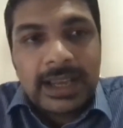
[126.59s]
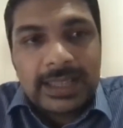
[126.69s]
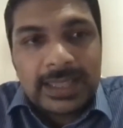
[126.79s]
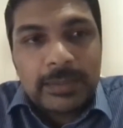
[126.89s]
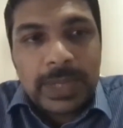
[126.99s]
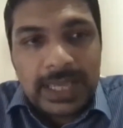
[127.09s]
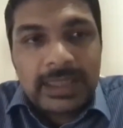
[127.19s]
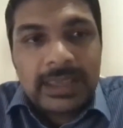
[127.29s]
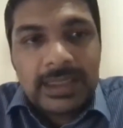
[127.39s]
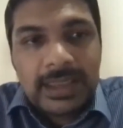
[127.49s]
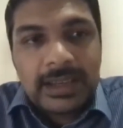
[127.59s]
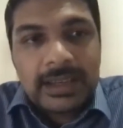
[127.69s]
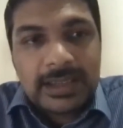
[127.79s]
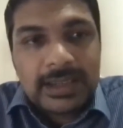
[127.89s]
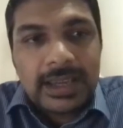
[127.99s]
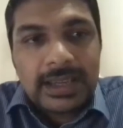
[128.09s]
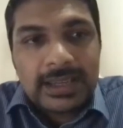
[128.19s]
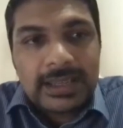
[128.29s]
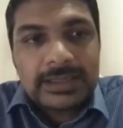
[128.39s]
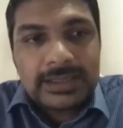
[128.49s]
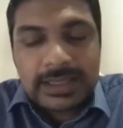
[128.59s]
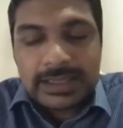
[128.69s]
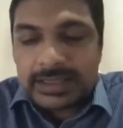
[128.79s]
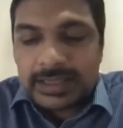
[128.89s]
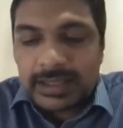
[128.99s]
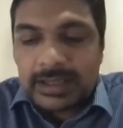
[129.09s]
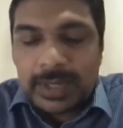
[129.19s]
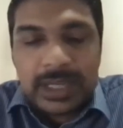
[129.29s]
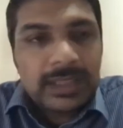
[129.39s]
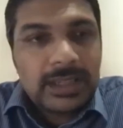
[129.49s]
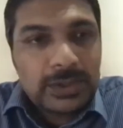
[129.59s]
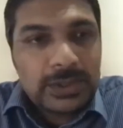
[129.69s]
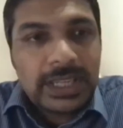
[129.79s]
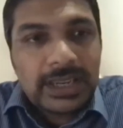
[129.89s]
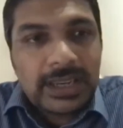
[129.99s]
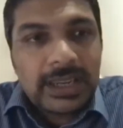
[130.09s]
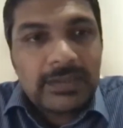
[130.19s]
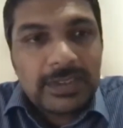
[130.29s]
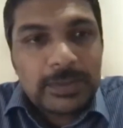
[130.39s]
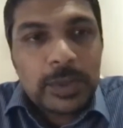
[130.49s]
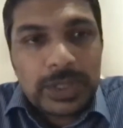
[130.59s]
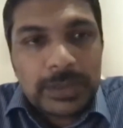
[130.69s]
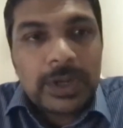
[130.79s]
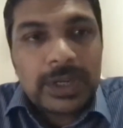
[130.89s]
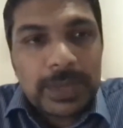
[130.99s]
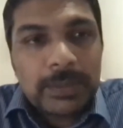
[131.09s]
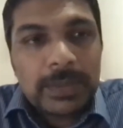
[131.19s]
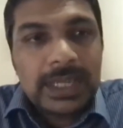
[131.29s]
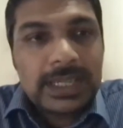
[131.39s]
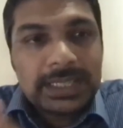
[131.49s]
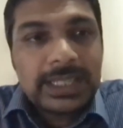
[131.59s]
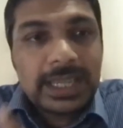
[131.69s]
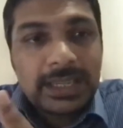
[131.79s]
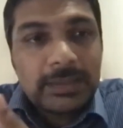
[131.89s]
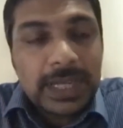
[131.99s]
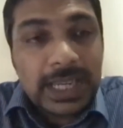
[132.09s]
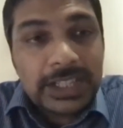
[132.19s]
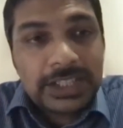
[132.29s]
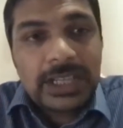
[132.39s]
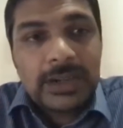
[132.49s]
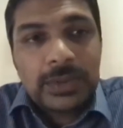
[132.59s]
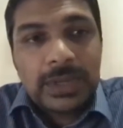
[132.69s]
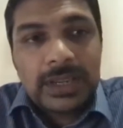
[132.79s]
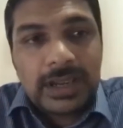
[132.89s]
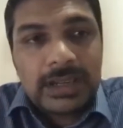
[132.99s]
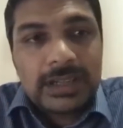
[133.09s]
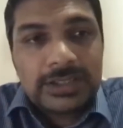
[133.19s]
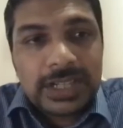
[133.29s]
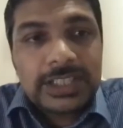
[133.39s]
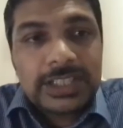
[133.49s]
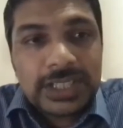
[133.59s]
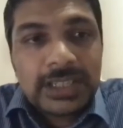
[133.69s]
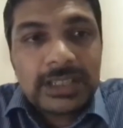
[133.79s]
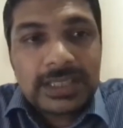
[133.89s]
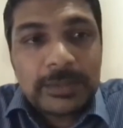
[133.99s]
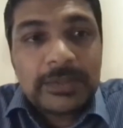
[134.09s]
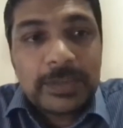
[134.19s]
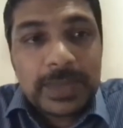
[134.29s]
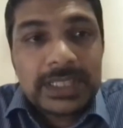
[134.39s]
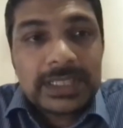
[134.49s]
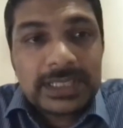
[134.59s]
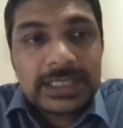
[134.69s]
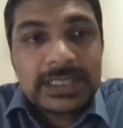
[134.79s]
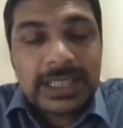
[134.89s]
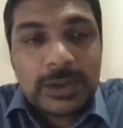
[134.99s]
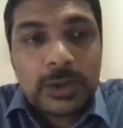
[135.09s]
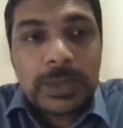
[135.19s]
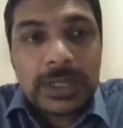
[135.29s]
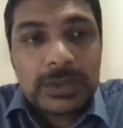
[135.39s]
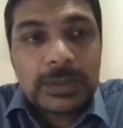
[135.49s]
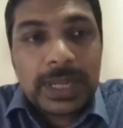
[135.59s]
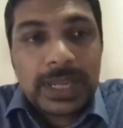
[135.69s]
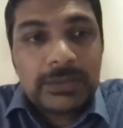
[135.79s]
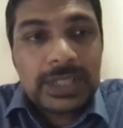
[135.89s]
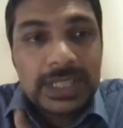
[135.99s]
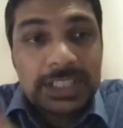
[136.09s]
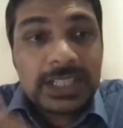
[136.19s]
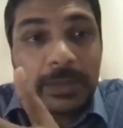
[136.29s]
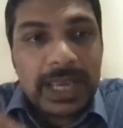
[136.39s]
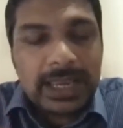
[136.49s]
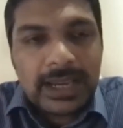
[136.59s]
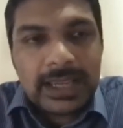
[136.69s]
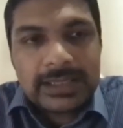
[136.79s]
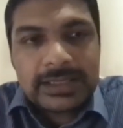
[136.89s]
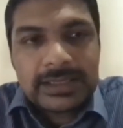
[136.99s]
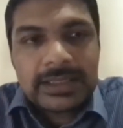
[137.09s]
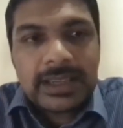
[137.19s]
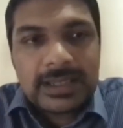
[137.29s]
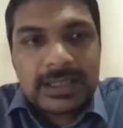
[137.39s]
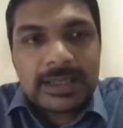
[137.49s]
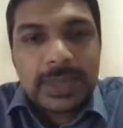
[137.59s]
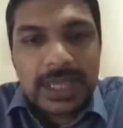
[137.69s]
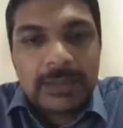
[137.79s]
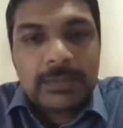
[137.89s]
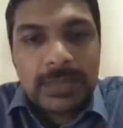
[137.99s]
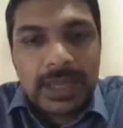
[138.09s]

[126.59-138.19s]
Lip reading: I think the big thing that, and it's been in the news lately and we've spoken about it publicly, is that in Malaysia, we are transitioning some of our businesses and hoping to apply for the digital banking license that BNM